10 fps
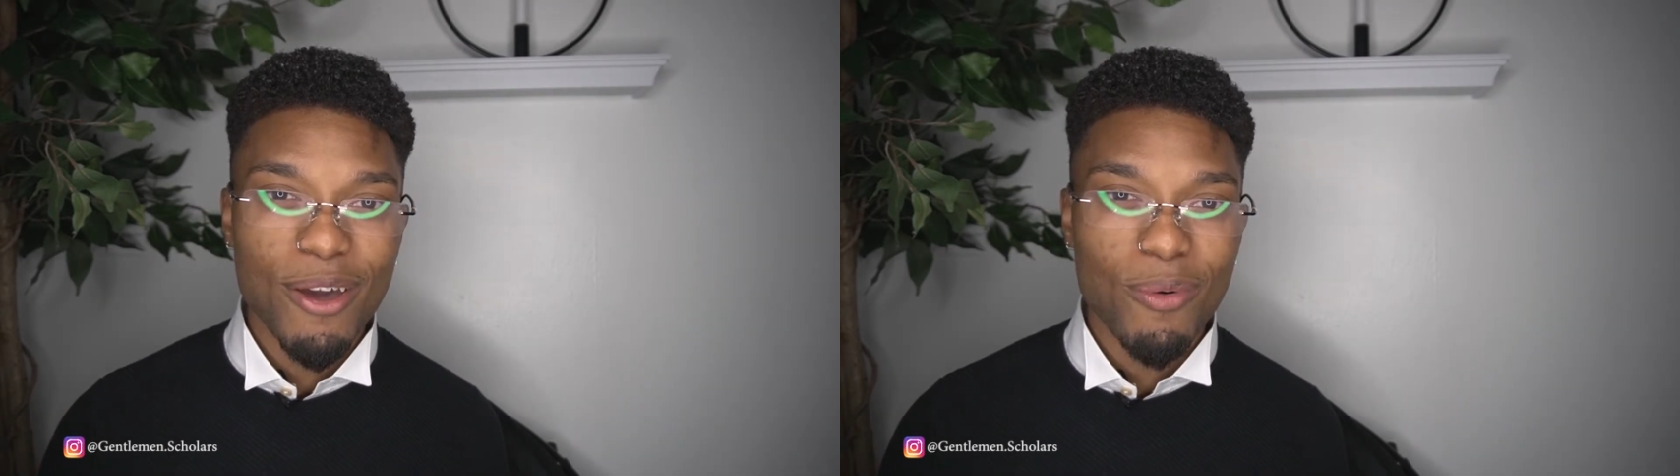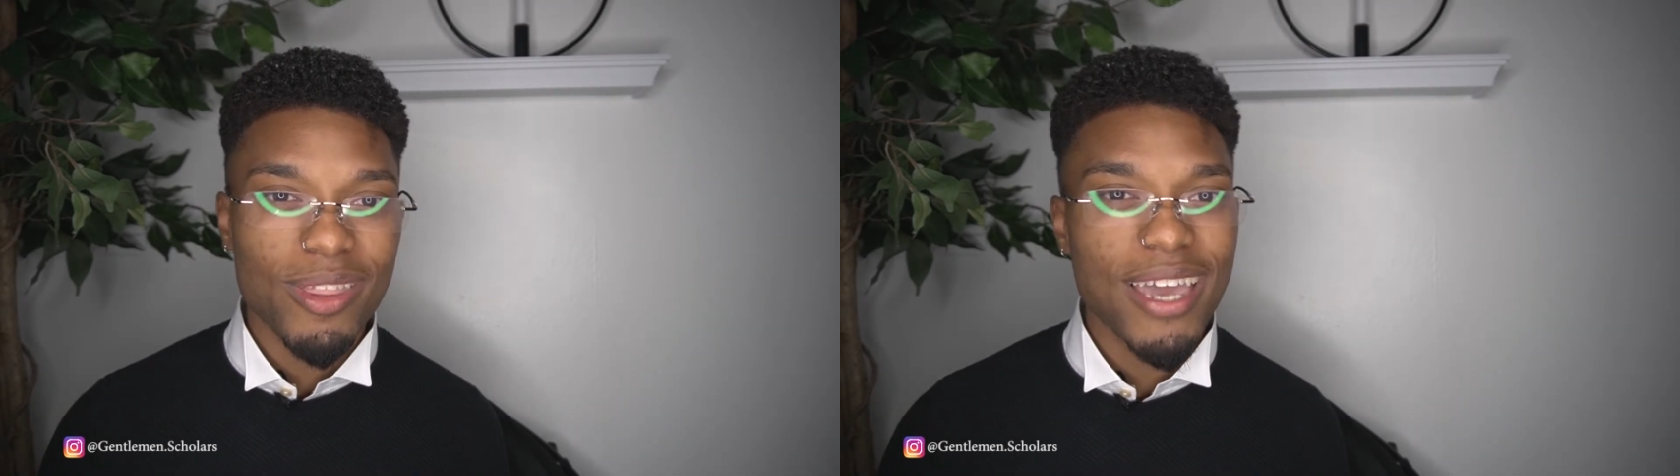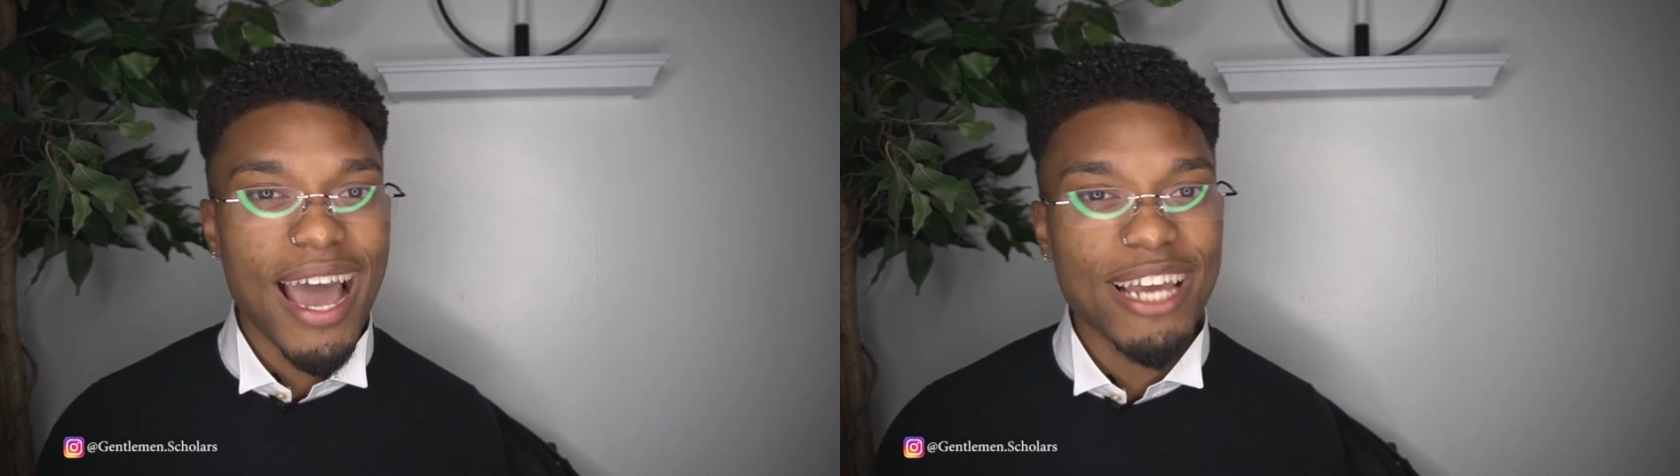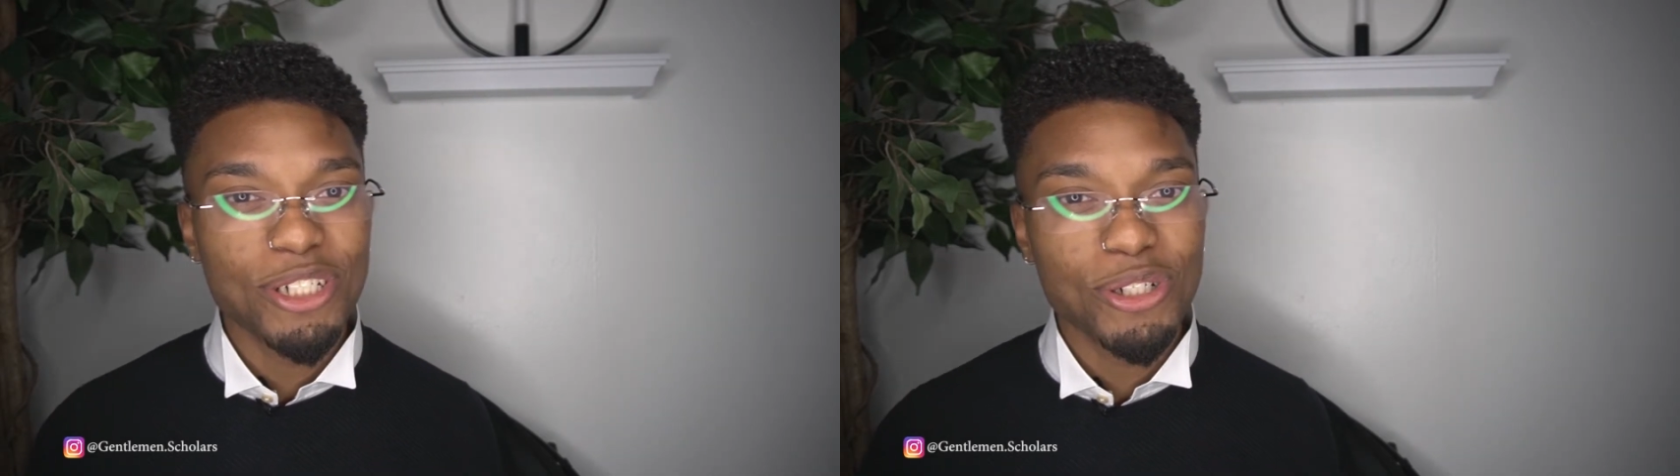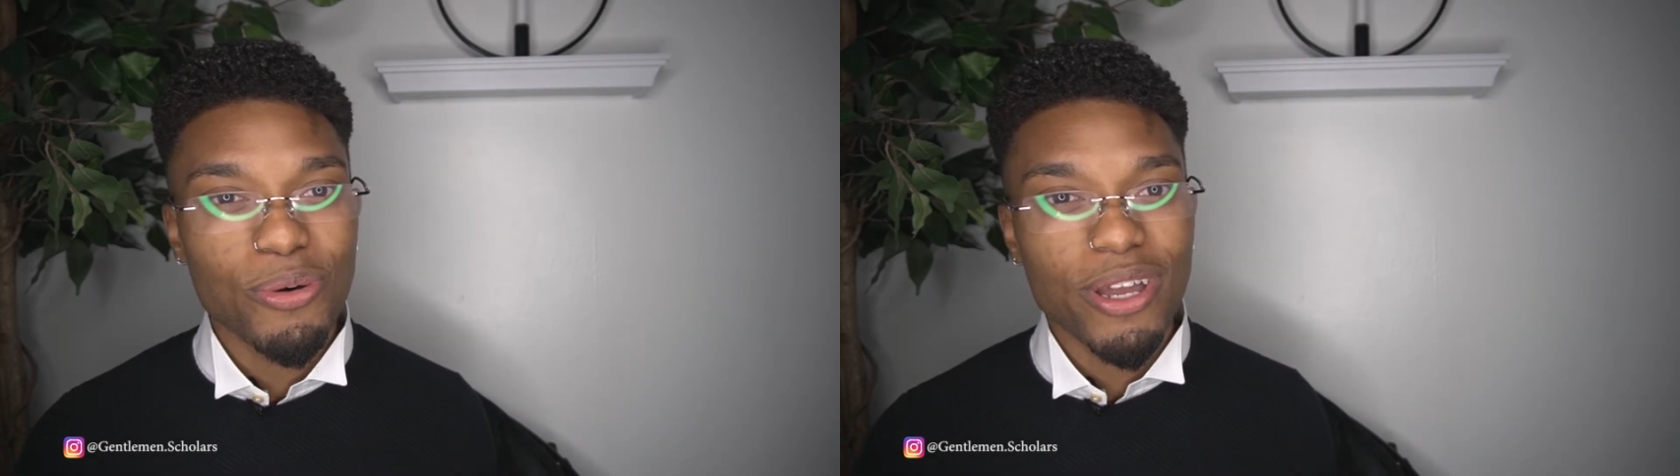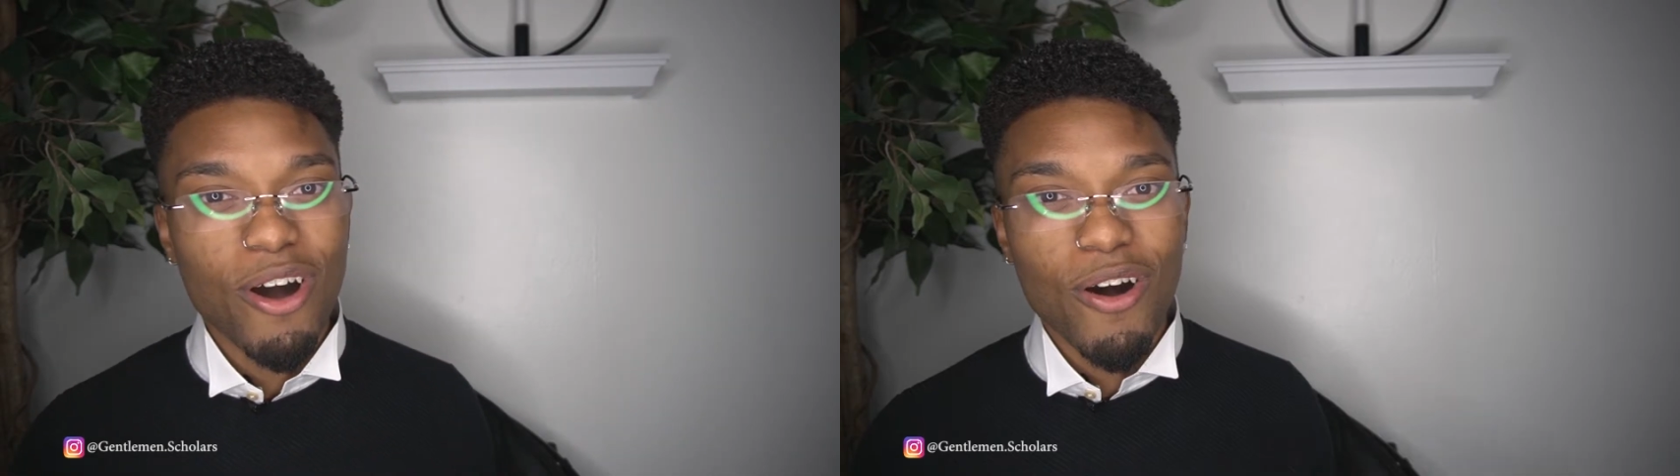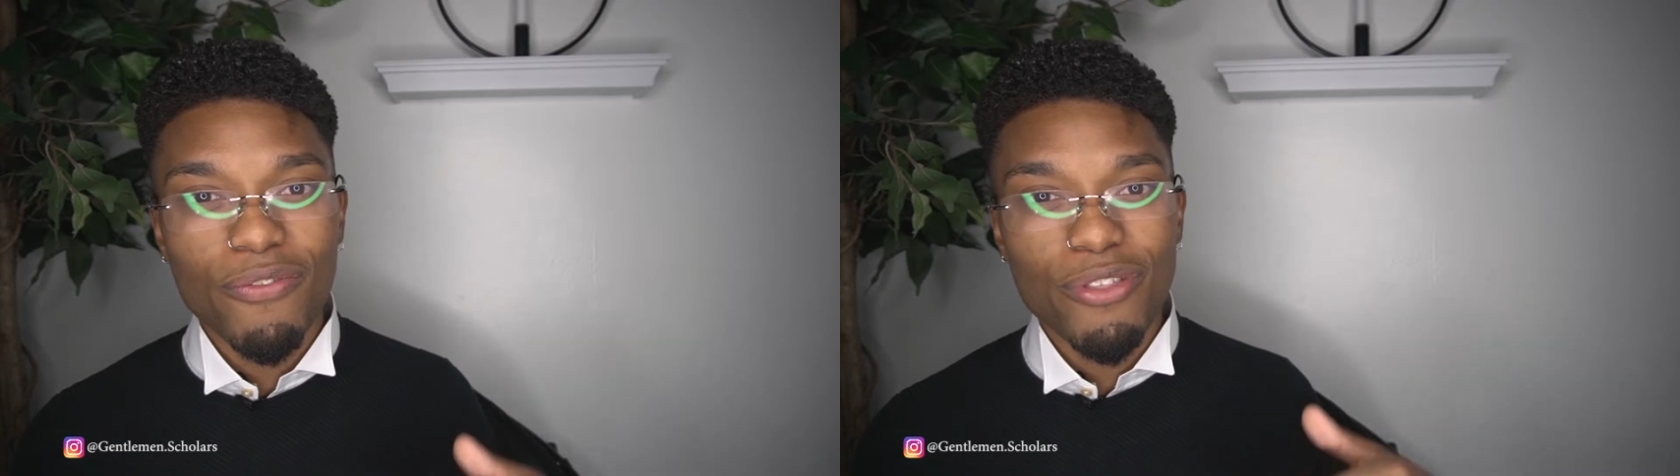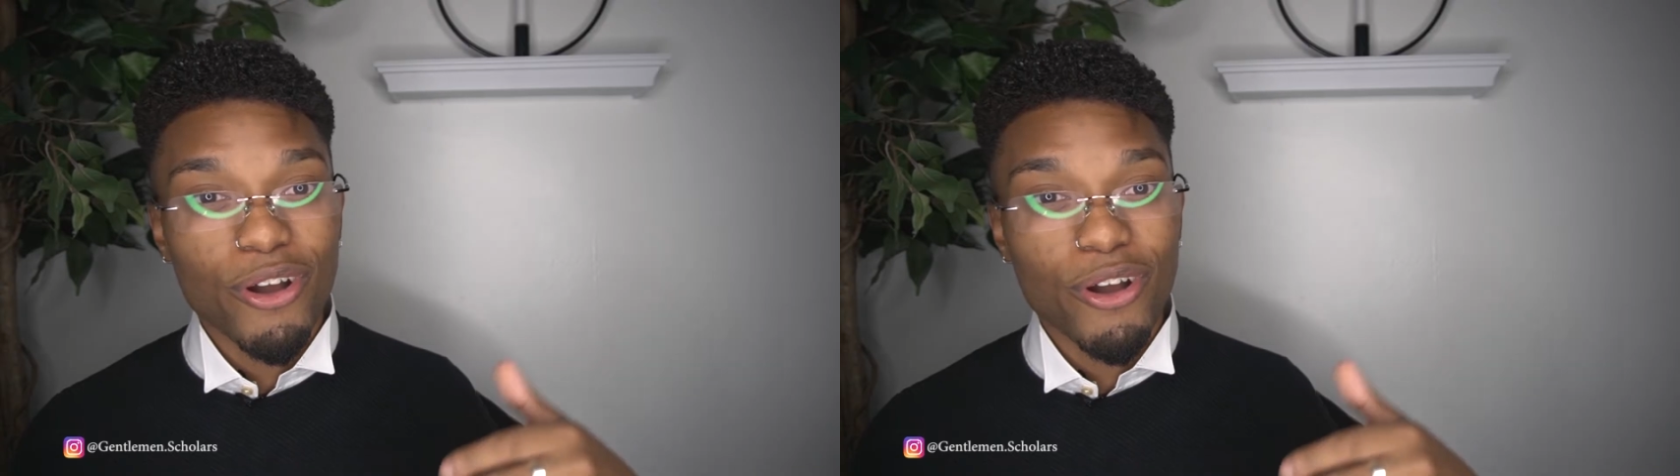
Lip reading: with guys showing off their